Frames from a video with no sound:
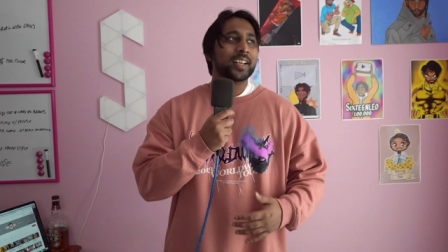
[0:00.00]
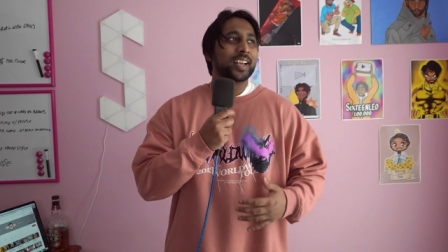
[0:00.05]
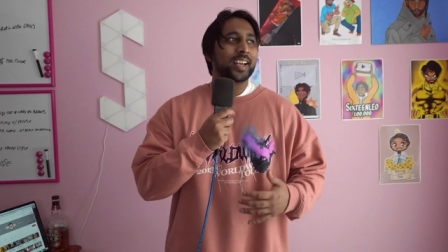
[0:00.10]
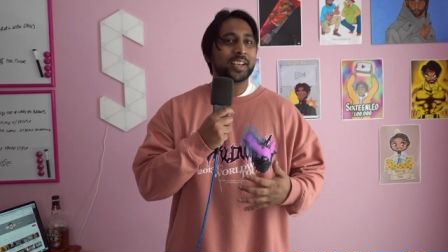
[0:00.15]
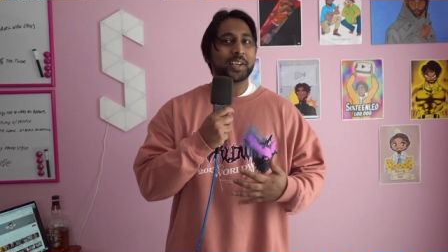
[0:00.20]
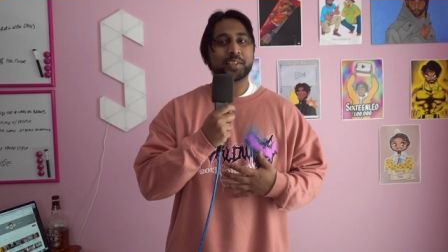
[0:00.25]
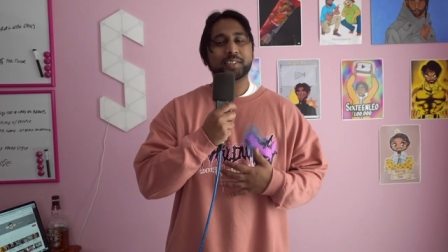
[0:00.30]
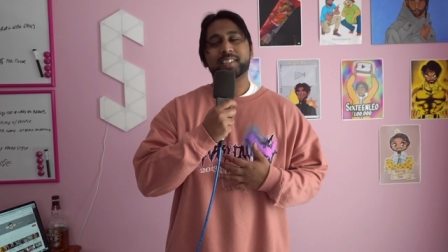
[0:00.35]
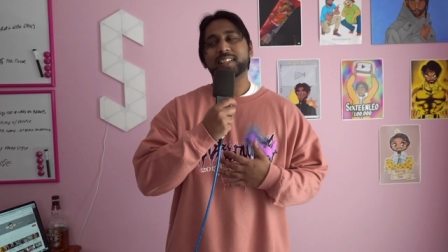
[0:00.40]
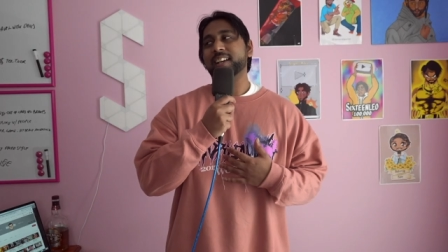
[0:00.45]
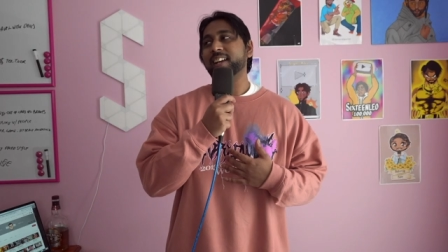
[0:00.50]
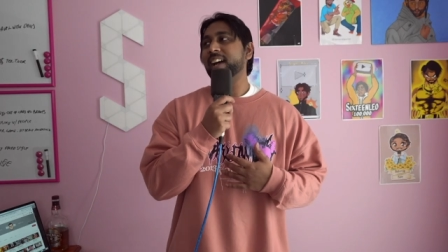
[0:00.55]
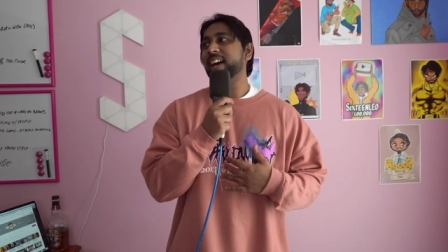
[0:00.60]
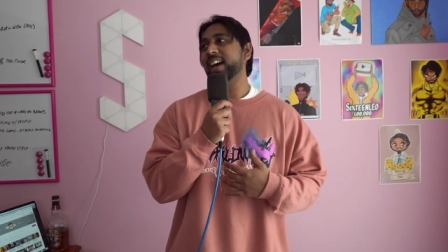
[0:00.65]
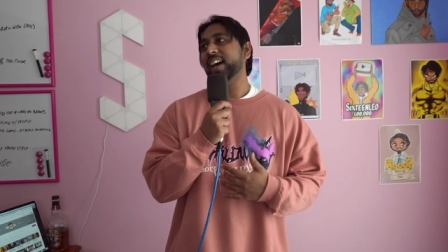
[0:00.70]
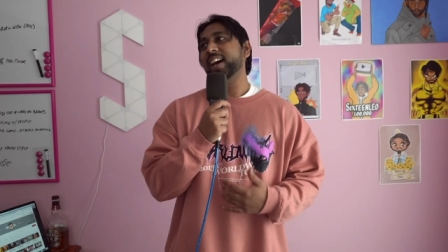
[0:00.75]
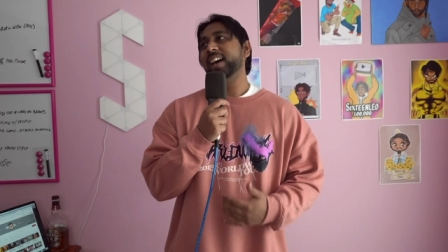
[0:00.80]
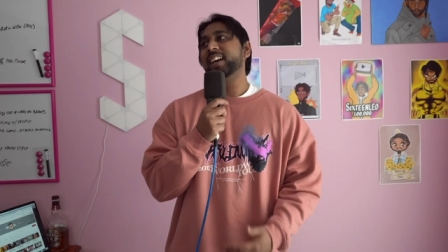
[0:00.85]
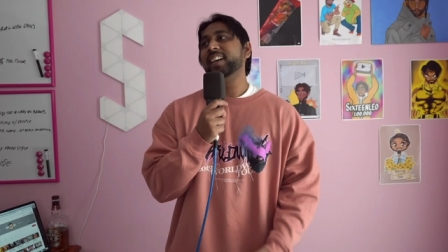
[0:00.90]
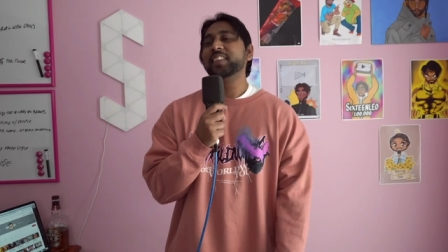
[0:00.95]
And I was like,
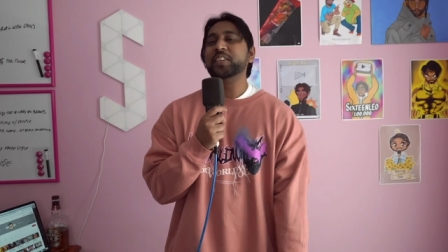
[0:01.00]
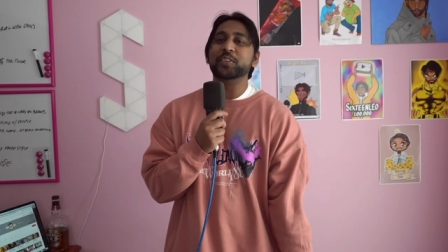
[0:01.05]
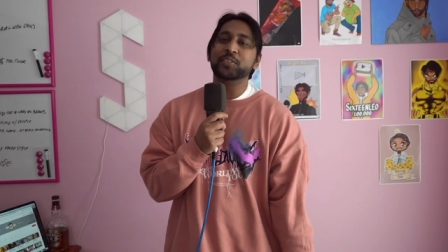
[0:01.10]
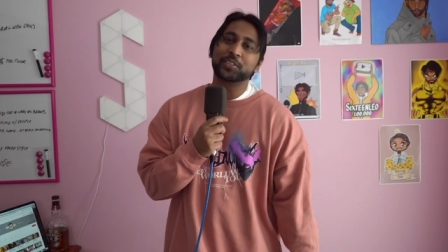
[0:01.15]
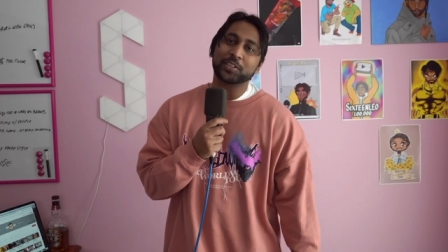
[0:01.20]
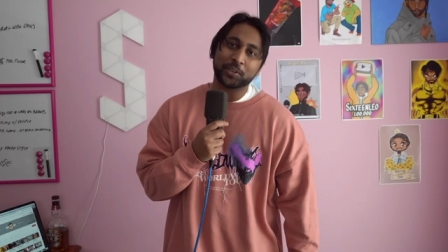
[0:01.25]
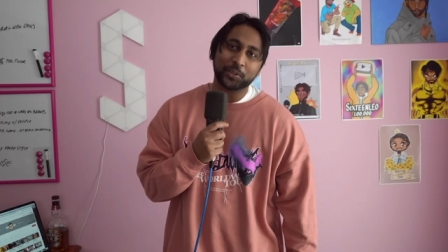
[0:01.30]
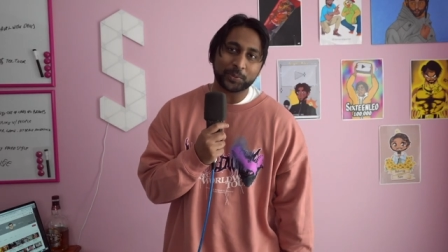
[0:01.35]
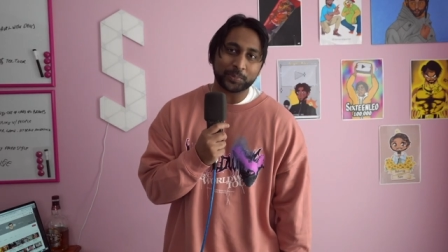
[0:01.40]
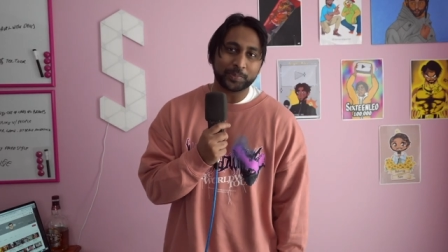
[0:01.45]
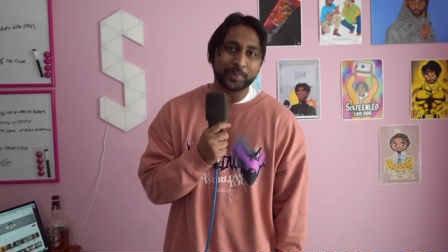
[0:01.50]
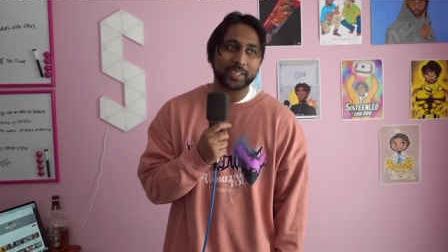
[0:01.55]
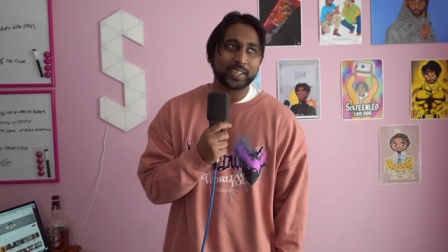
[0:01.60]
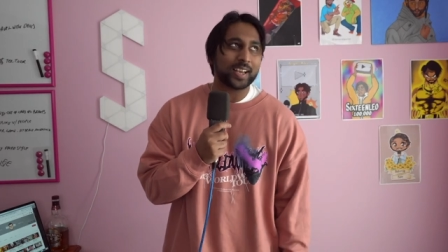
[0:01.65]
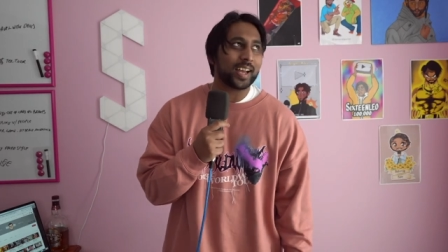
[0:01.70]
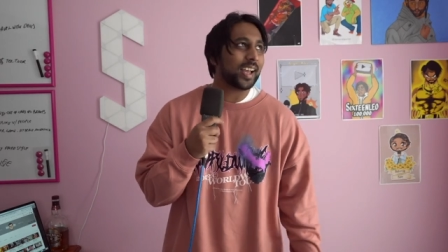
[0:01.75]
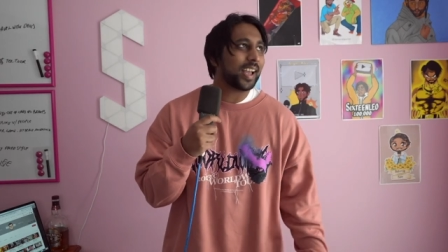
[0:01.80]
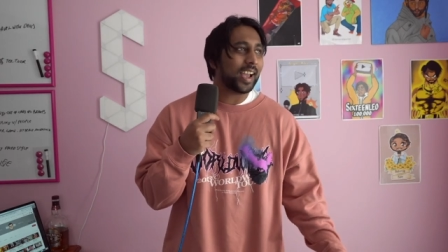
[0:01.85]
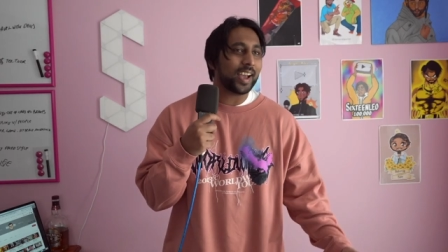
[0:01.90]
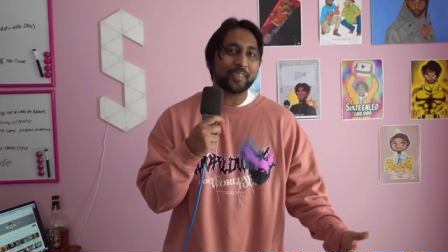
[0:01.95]
ah, you sold me,
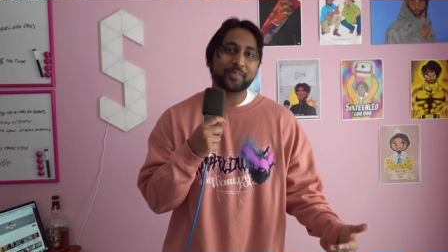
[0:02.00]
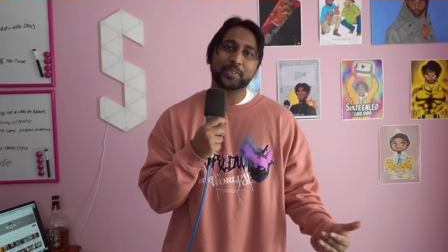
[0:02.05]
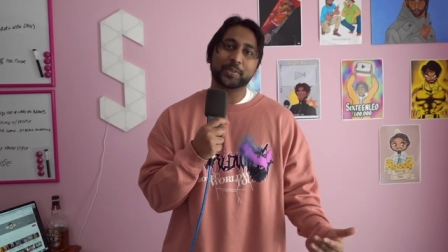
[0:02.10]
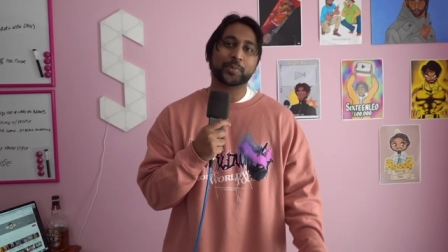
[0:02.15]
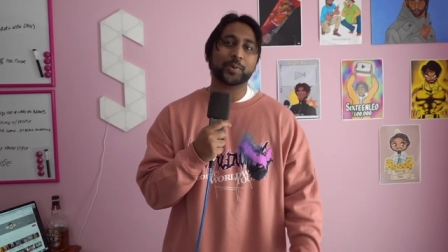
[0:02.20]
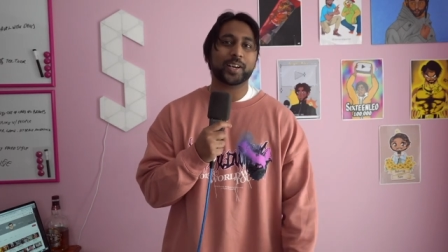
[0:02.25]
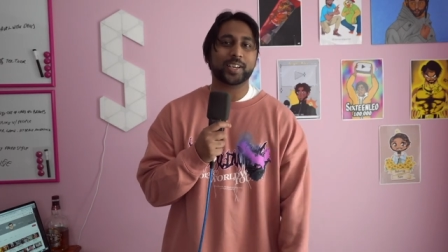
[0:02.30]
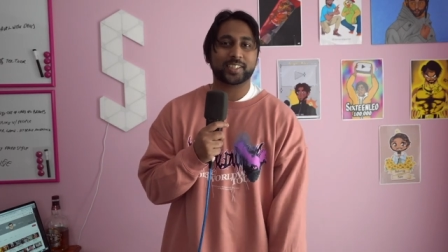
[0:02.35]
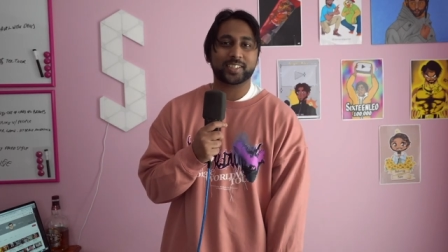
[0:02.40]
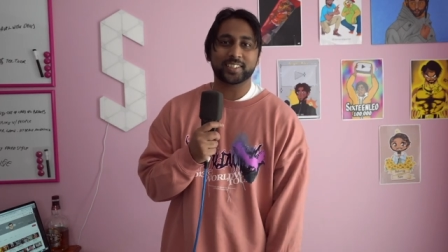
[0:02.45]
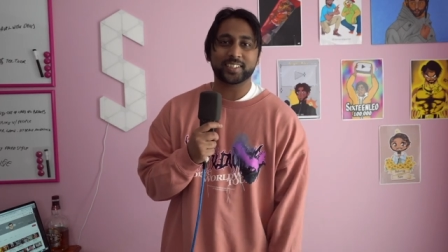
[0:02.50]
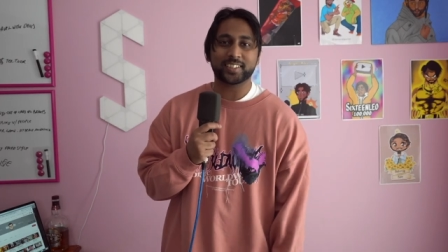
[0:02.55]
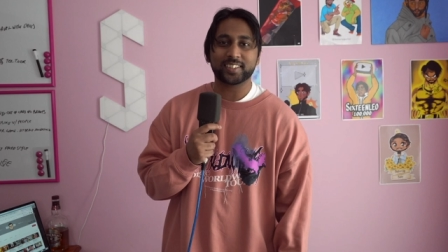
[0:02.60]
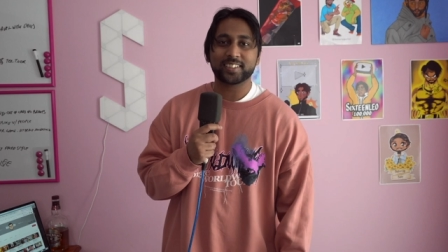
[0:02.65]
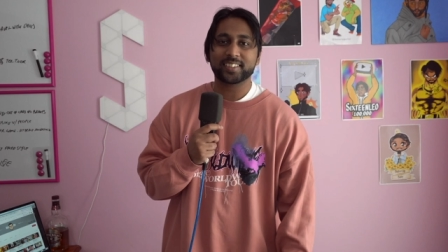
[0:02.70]
I have to watch it.